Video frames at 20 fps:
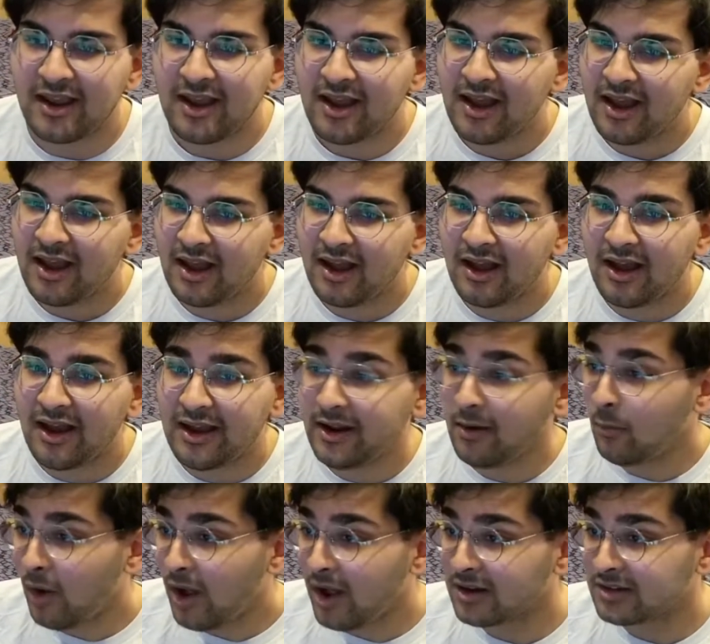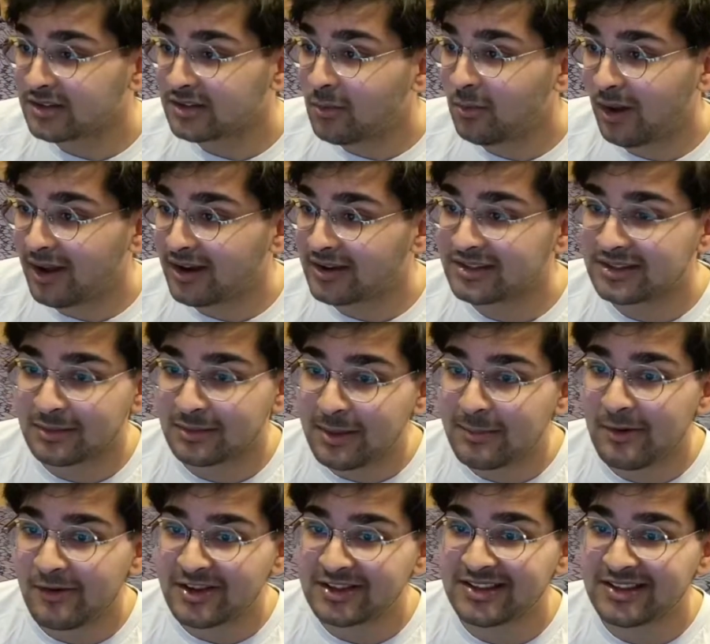And it works. The
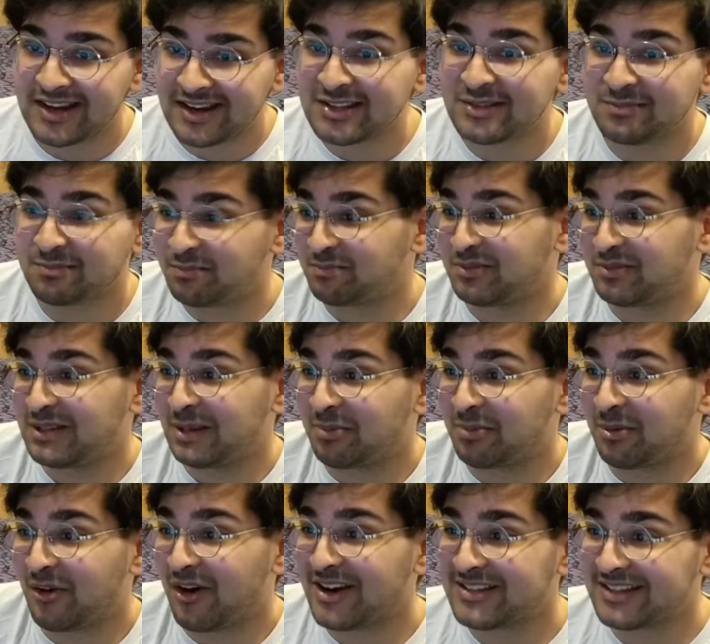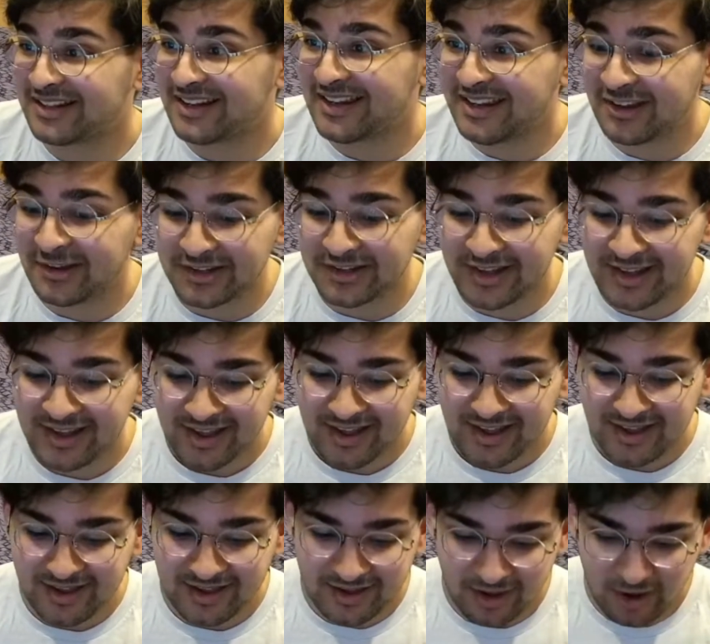Peepoverse deck is surprisingly good.
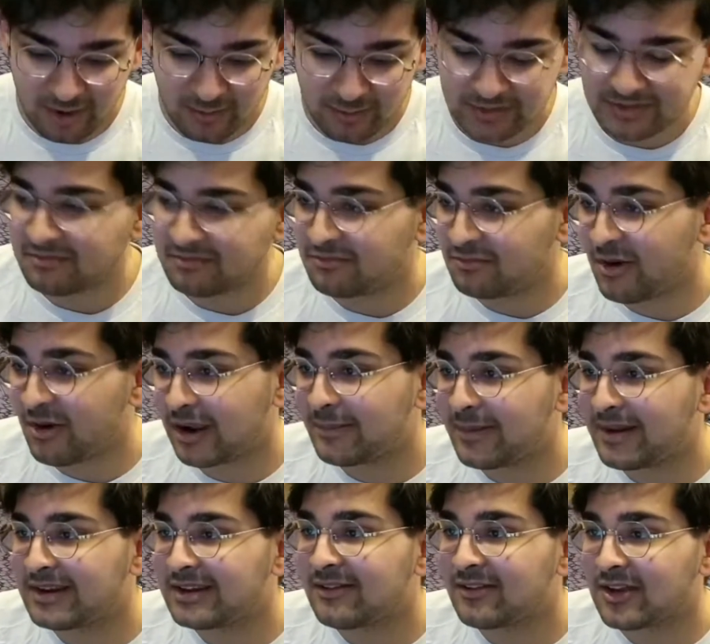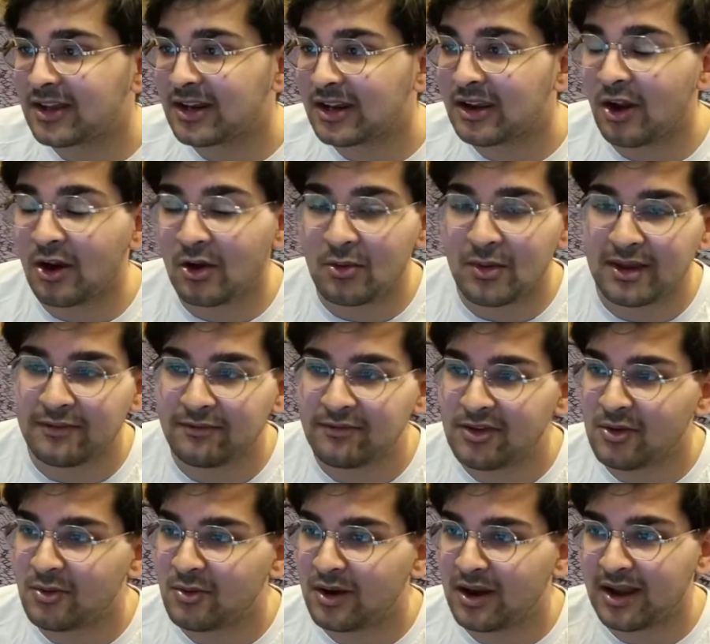I would recommend giving it a go if
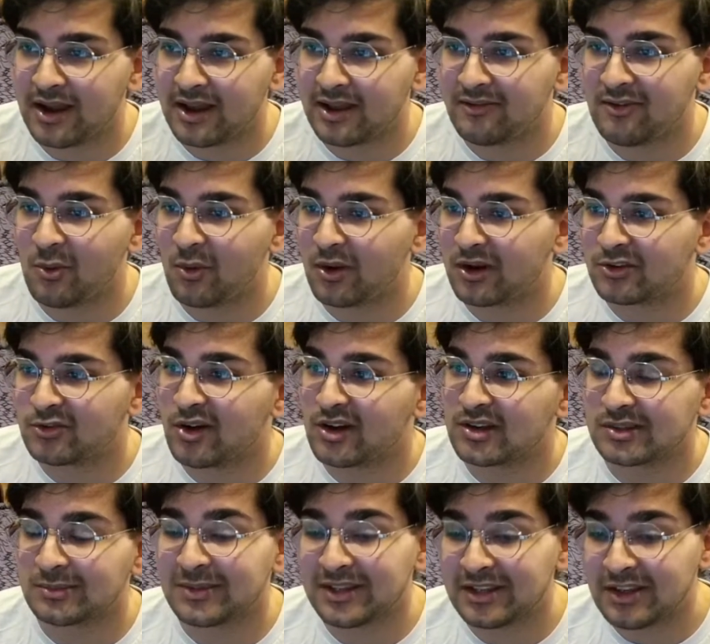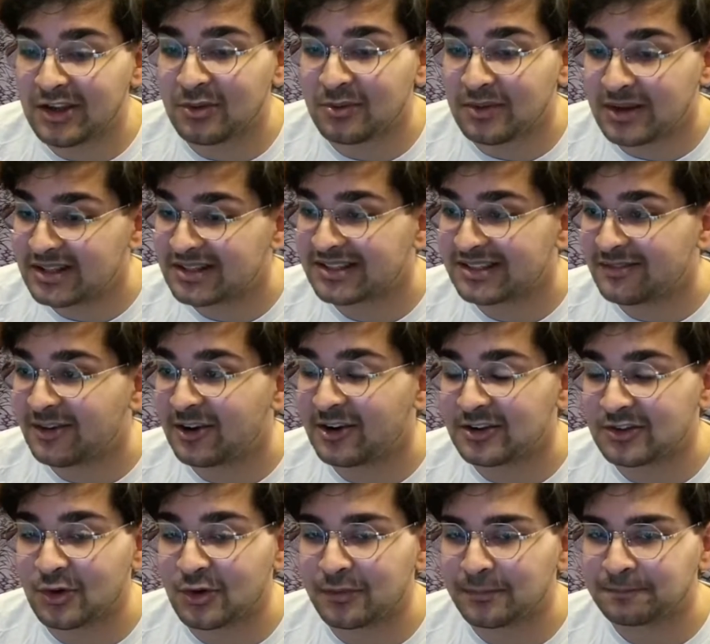you want to try something new. It's very
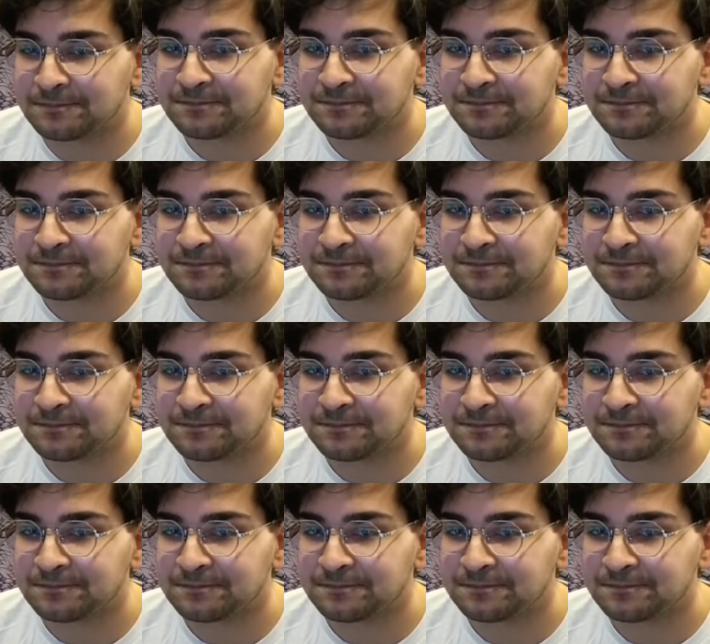strong.